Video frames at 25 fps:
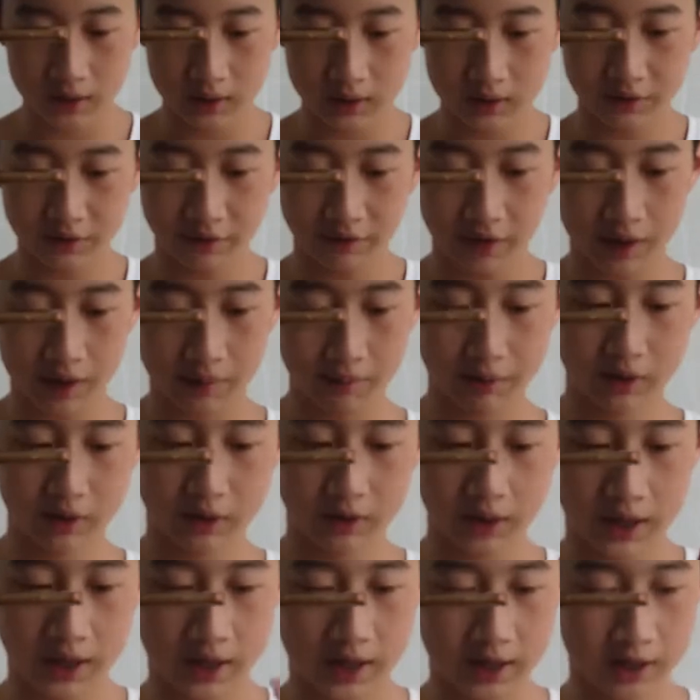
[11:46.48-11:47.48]
these
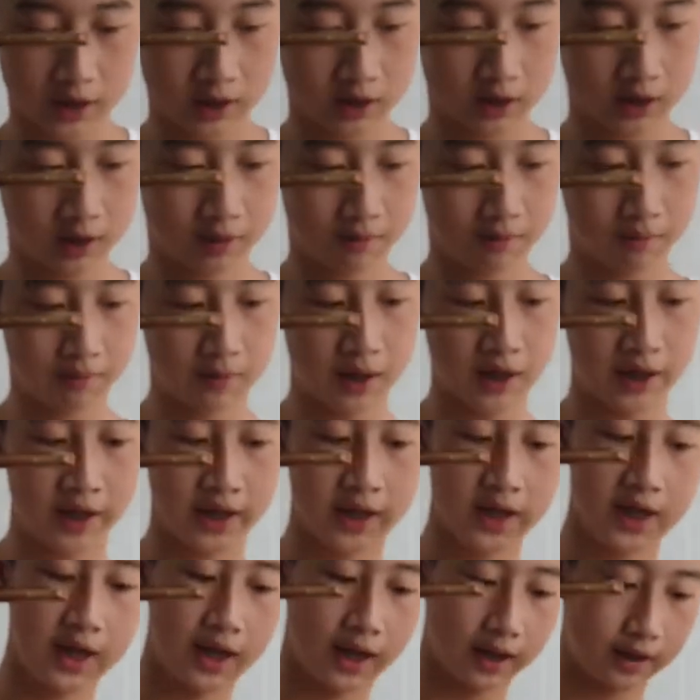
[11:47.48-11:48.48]
flaps as my
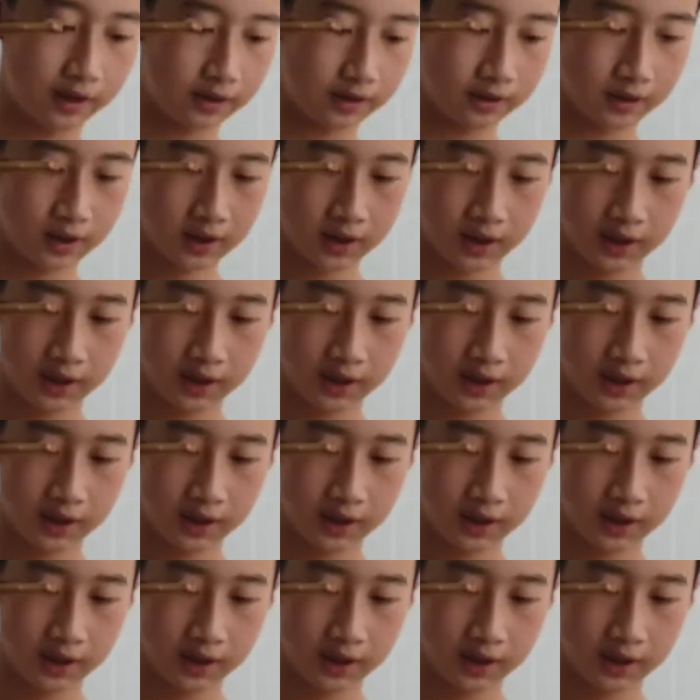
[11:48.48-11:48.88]
hand,